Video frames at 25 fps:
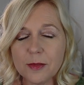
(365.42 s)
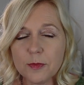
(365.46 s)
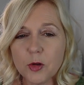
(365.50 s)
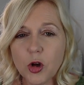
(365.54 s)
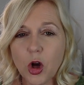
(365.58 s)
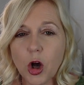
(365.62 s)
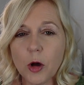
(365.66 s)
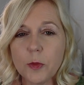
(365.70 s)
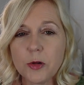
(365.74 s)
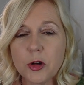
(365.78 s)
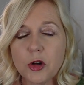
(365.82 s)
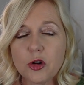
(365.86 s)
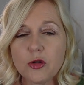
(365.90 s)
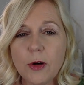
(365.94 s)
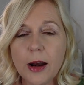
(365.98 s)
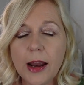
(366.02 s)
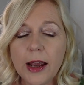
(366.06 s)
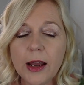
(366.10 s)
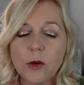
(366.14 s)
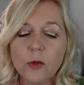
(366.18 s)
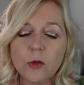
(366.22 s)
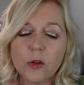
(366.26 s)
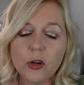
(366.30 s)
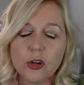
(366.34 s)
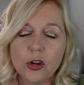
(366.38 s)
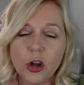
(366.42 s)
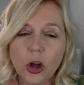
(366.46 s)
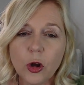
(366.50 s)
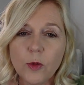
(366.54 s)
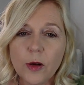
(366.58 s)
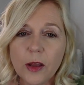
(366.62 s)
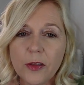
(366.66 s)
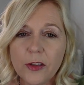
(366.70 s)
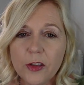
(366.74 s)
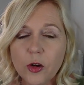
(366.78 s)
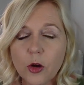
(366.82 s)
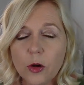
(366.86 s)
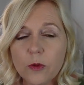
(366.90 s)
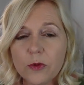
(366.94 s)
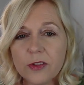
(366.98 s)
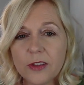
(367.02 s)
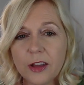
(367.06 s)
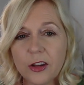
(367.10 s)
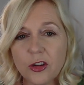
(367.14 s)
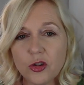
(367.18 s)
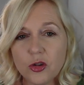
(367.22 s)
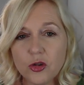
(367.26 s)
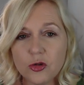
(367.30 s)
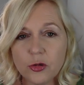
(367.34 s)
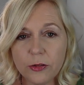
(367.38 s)
some common ground. Don't let the
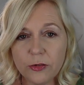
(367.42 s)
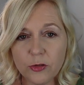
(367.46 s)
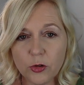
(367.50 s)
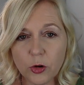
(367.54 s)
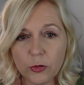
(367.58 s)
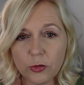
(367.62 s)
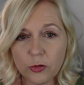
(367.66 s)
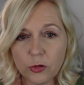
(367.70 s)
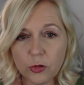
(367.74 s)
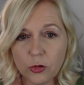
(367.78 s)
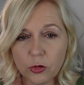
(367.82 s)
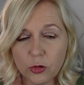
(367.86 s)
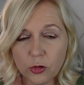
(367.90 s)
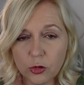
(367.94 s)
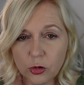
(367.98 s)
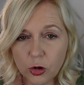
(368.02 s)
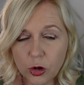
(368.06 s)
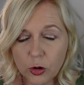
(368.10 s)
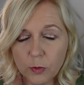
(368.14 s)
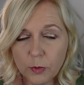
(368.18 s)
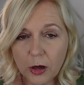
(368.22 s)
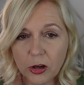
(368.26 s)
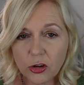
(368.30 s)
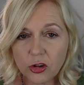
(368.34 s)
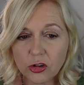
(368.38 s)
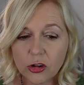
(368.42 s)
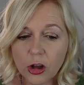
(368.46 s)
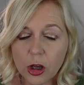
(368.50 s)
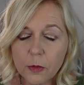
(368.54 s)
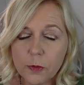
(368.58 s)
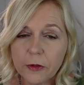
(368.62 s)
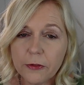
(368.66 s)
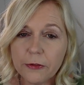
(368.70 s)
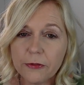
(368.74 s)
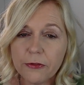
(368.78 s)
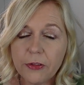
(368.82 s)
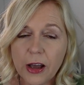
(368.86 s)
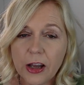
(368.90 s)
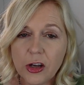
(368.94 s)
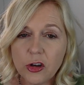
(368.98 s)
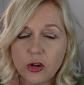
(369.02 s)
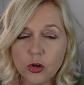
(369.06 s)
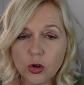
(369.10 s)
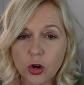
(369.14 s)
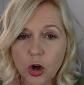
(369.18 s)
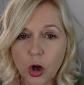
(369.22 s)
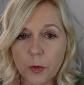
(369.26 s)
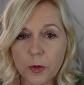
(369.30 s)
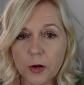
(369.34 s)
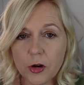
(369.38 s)
conversation drift off too much though, but find
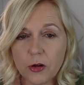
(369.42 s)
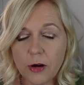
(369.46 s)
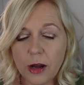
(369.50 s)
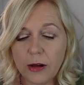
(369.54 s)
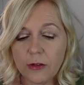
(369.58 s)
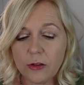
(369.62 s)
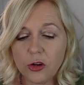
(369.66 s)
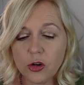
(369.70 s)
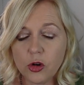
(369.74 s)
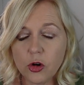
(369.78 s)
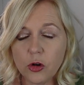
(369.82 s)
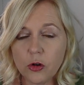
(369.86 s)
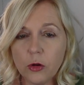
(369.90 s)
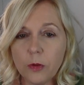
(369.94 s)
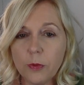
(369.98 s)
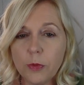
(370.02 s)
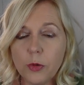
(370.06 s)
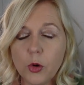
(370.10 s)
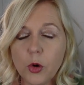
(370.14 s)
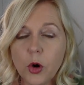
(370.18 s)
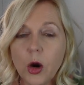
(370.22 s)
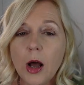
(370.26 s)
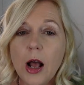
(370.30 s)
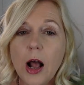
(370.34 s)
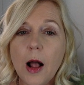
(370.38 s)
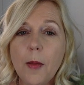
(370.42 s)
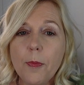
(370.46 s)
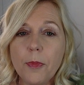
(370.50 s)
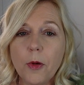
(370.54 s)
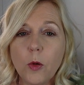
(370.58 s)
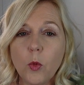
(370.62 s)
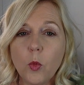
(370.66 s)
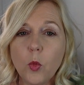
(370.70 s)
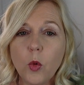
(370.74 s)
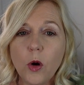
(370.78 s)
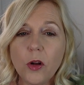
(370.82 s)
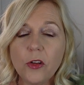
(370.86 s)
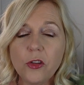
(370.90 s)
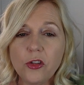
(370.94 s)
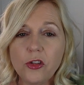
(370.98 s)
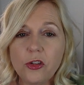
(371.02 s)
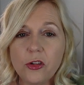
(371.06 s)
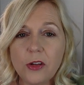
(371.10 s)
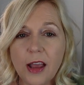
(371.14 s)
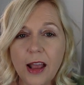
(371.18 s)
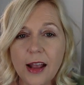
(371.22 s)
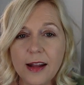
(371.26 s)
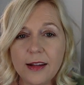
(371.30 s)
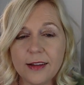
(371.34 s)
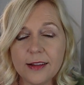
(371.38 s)
your common ground in your rapport. But once
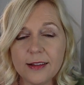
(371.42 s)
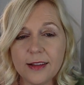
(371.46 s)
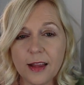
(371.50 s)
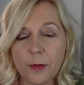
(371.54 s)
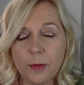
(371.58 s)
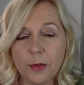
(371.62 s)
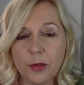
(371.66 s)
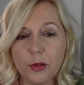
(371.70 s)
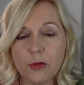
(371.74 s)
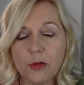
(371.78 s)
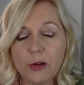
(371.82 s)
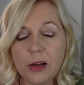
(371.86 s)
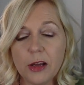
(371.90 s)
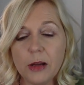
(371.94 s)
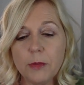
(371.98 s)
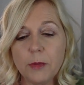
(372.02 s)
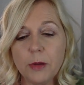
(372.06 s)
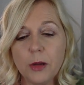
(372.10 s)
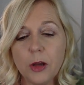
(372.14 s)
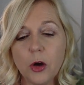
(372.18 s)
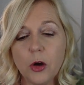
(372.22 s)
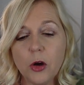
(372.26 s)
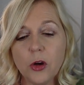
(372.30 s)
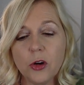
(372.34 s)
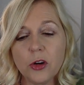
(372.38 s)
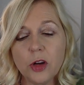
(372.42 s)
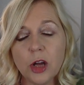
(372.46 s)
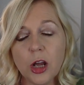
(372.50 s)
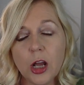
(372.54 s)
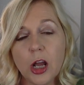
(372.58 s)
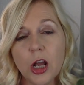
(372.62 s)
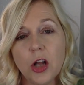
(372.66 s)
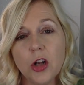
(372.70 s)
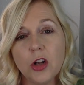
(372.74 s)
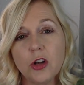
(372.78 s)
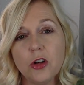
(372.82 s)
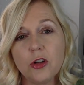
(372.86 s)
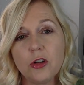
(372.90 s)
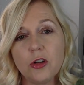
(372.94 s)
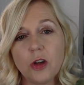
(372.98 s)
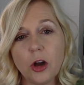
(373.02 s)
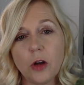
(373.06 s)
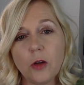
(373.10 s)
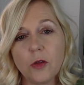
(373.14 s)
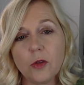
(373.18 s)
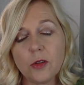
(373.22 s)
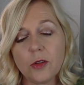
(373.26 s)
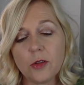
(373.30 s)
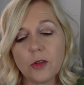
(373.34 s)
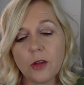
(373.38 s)
you get into step 3 and beyond,
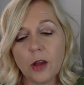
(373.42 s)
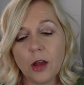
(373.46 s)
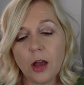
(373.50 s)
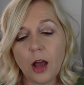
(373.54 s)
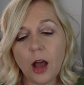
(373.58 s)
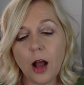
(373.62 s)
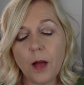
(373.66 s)
don't